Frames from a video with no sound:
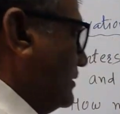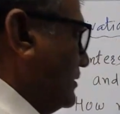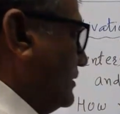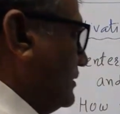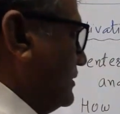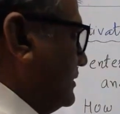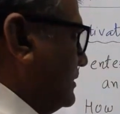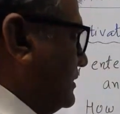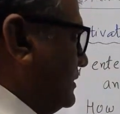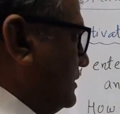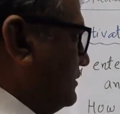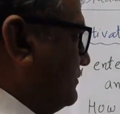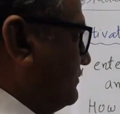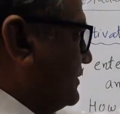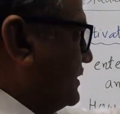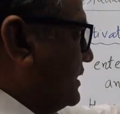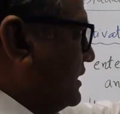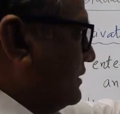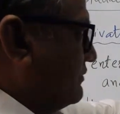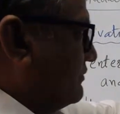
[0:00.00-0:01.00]

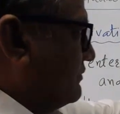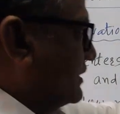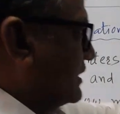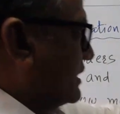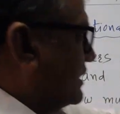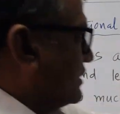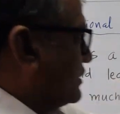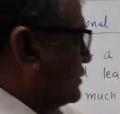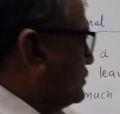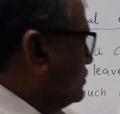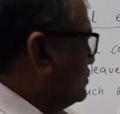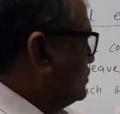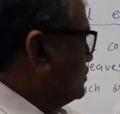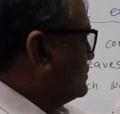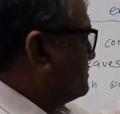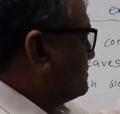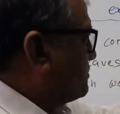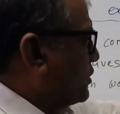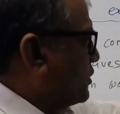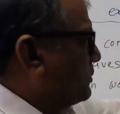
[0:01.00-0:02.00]
we can use
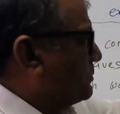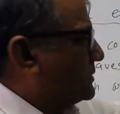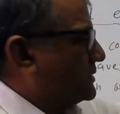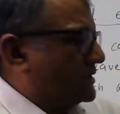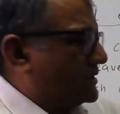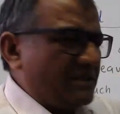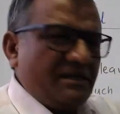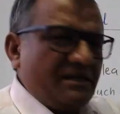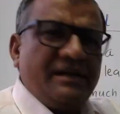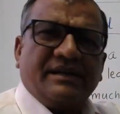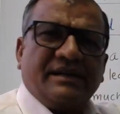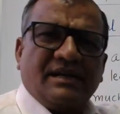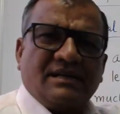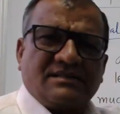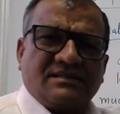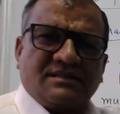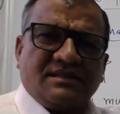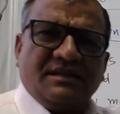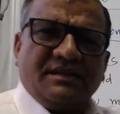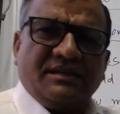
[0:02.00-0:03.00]
property data
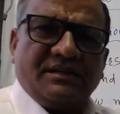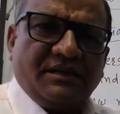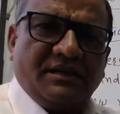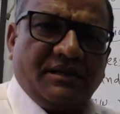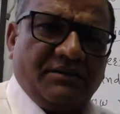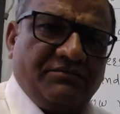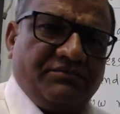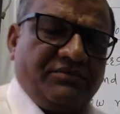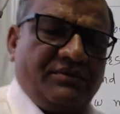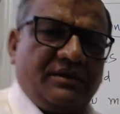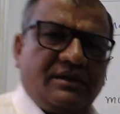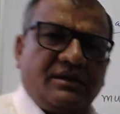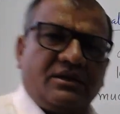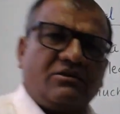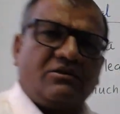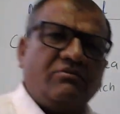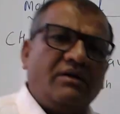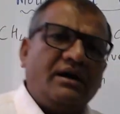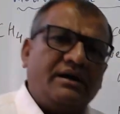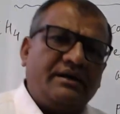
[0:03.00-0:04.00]
sheet if we
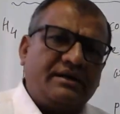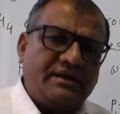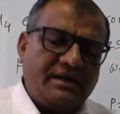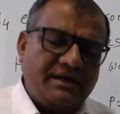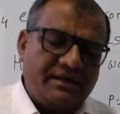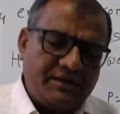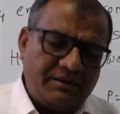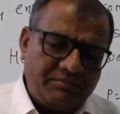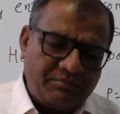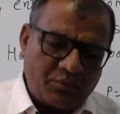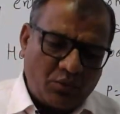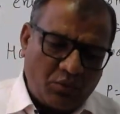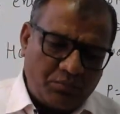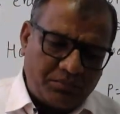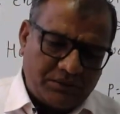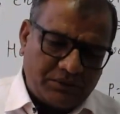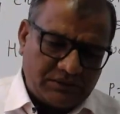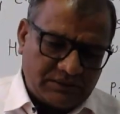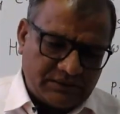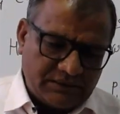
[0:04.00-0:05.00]
require any
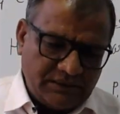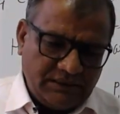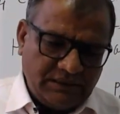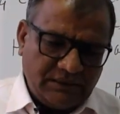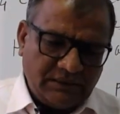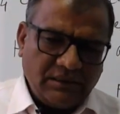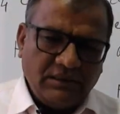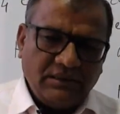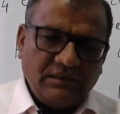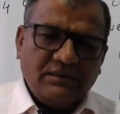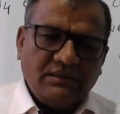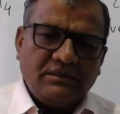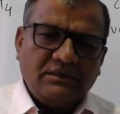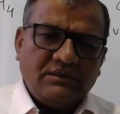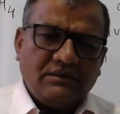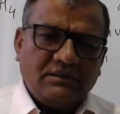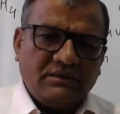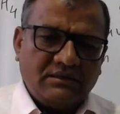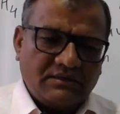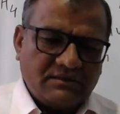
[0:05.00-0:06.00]
property,
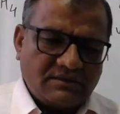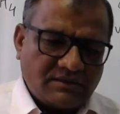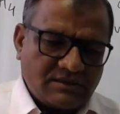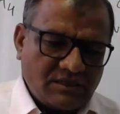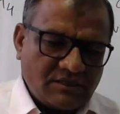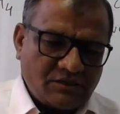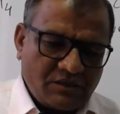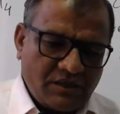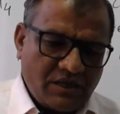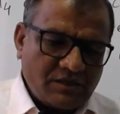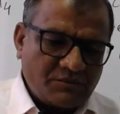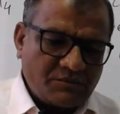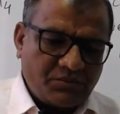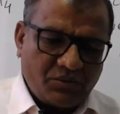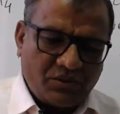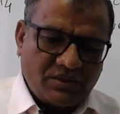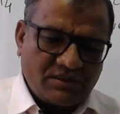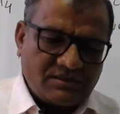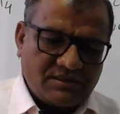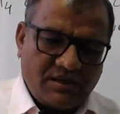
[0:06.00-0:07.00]
such as
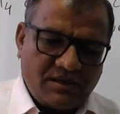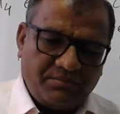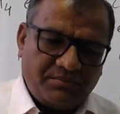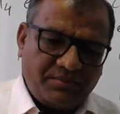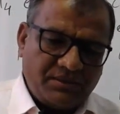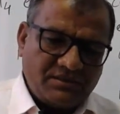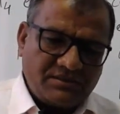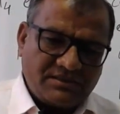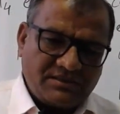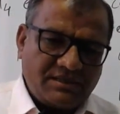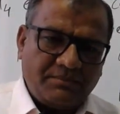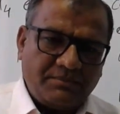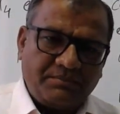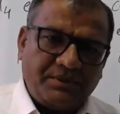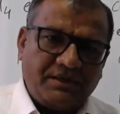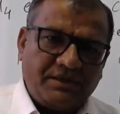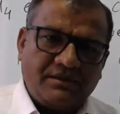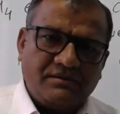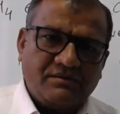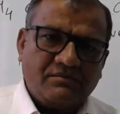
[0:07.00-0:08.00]
for example
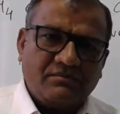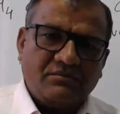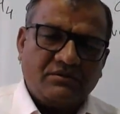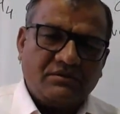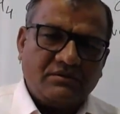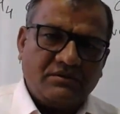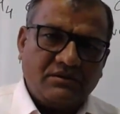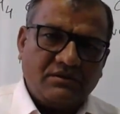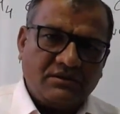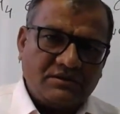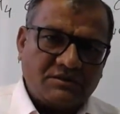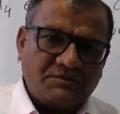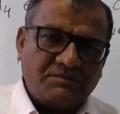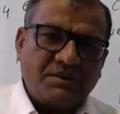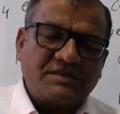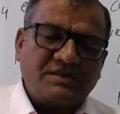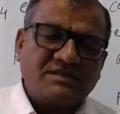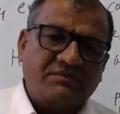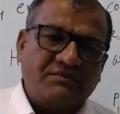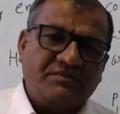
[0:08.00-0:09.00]
Cp,
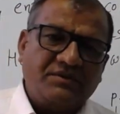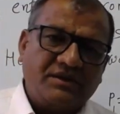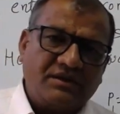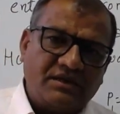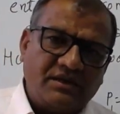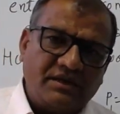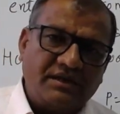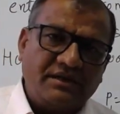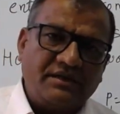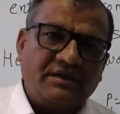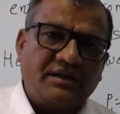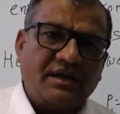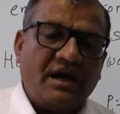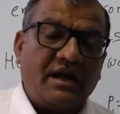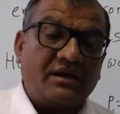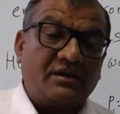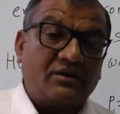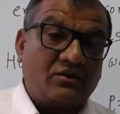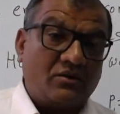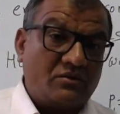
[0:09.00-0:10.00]
specific heat
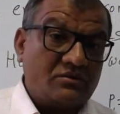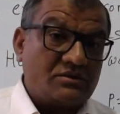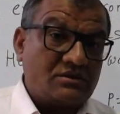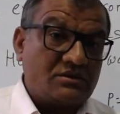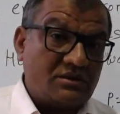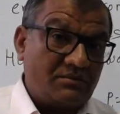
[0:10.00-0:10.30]
at constant